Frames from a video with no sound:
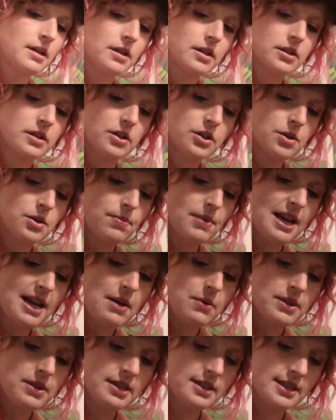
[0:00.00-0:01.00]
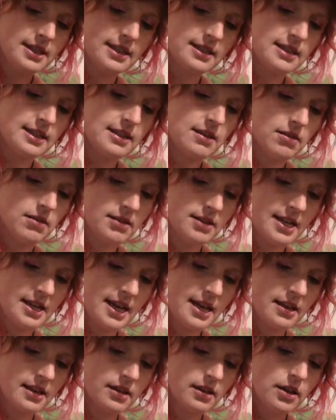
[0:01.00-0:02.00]
So to play with a 60 card
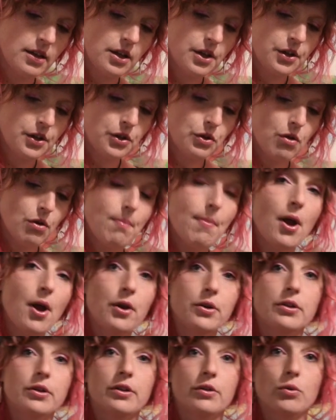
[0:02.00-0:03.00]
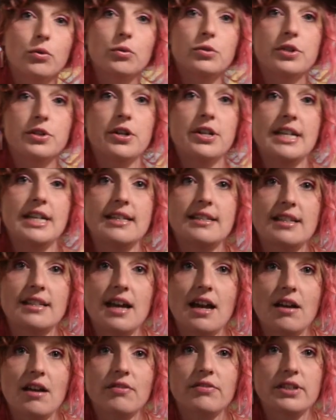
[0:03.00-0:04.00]
deck, your opponent also needs to
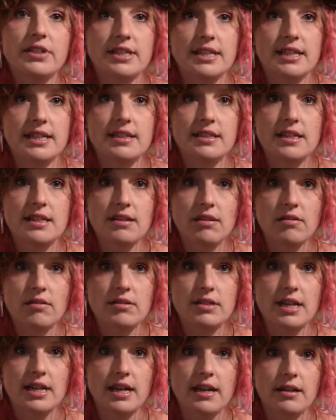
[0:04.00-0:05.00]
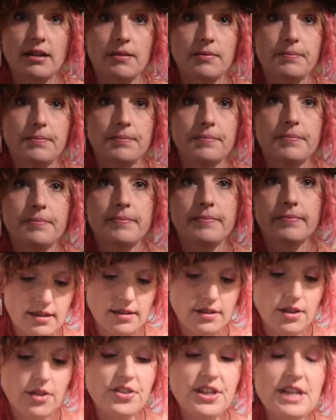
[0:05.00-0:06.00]
have a 60 card deck.
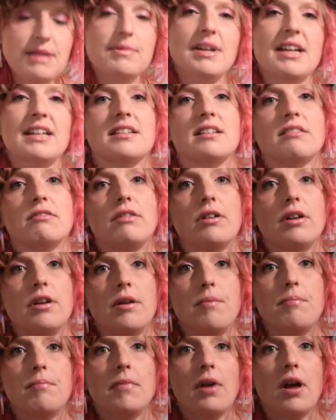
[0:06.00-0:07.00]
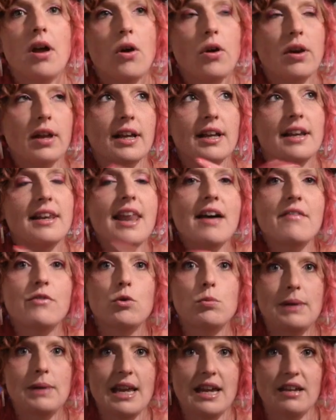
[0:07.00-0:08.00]
The theme decks are like a
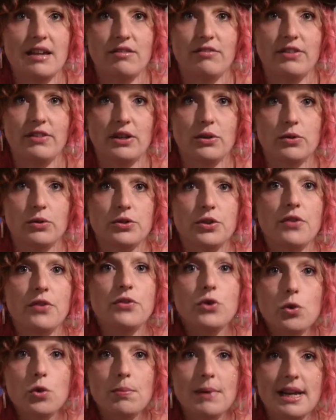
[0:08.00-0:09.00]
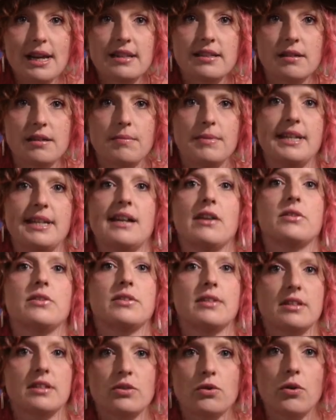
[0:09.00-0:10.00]
level playing field. So if you're playing somebody else
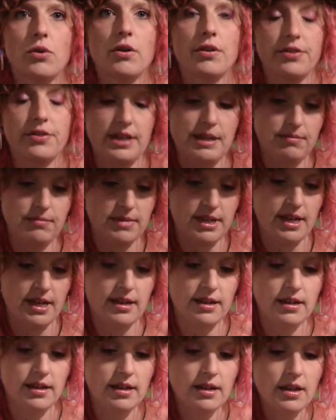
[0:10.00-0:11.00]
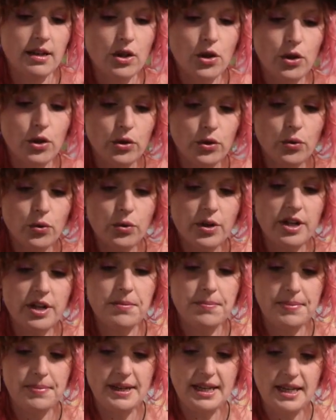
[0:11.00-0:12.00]
that's got a theme deck,
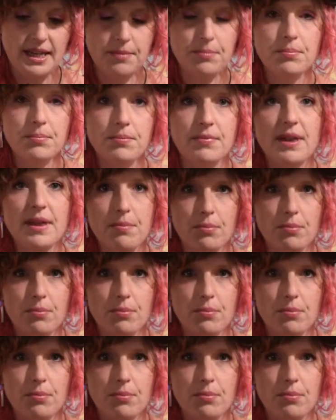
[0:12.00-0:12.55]
they're